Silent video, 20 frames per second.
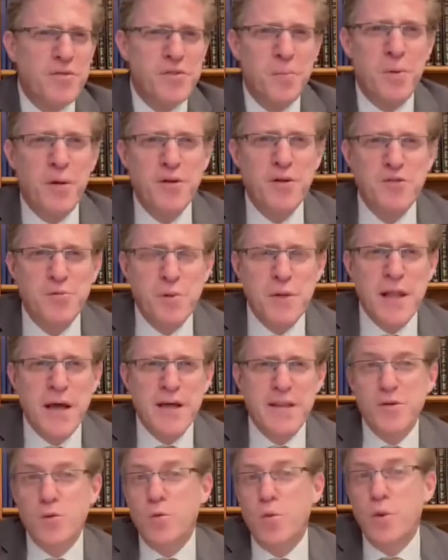The poles were
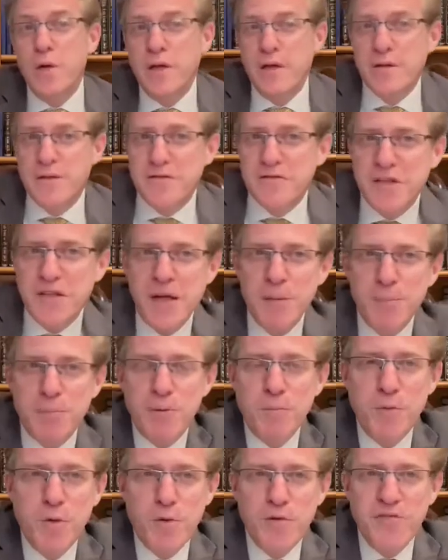like the wheels to keep it
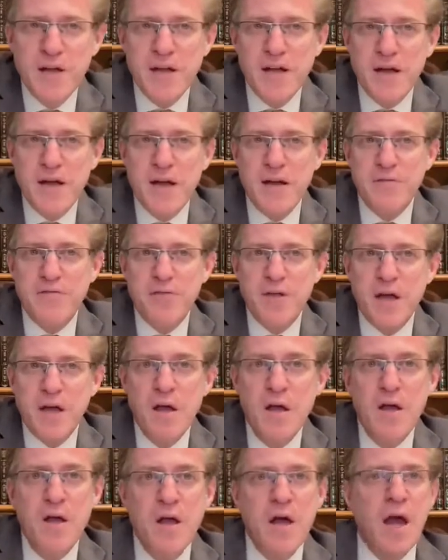moving, kind of thing.
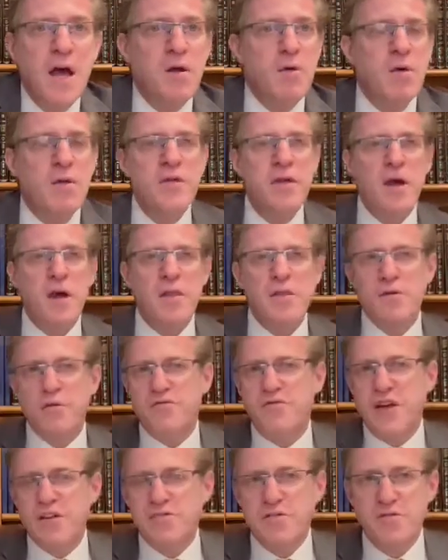And all the other
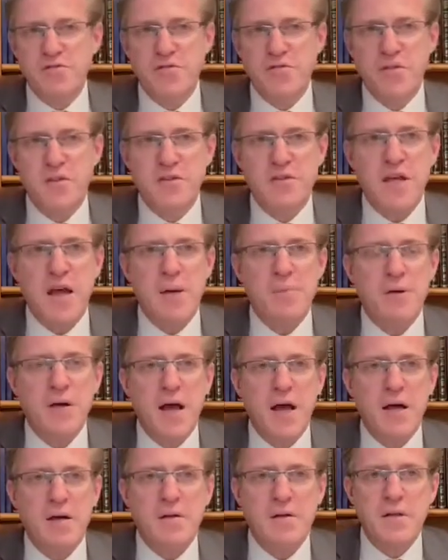vessels of the
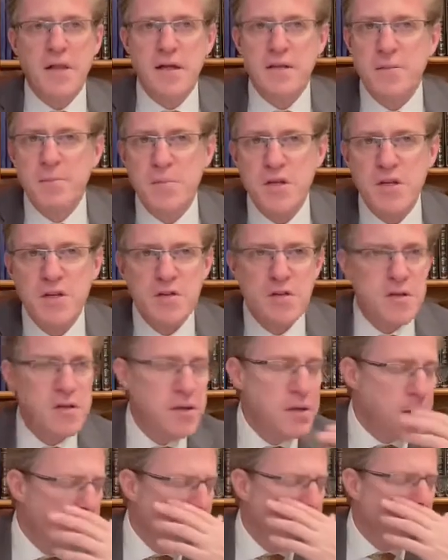tabernacle, like the
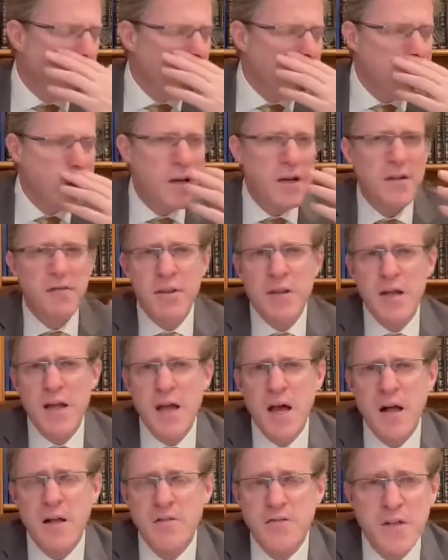the uh, menorah and everything
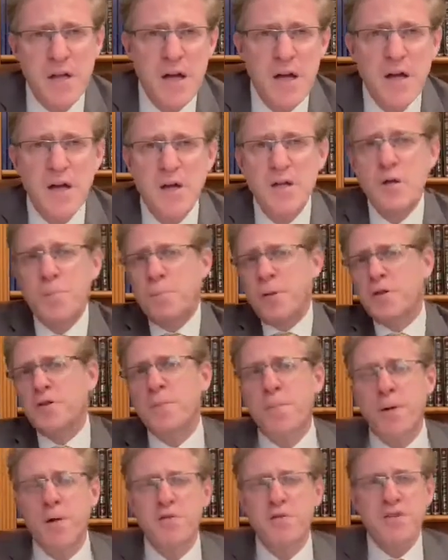else, you pulled the
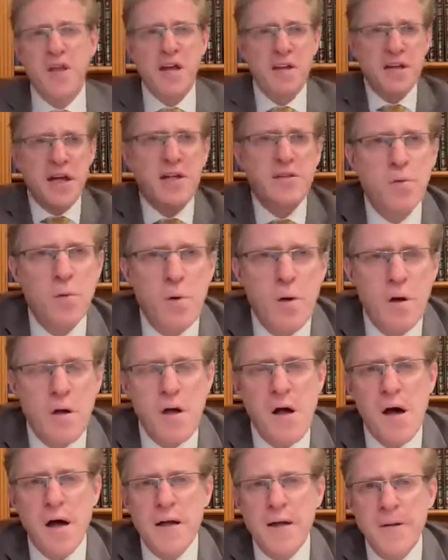poles out and got to work
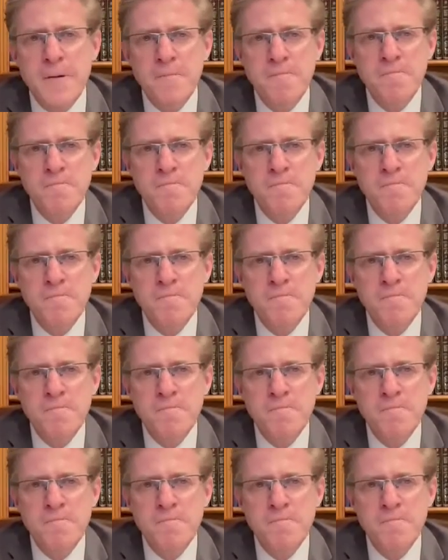on it.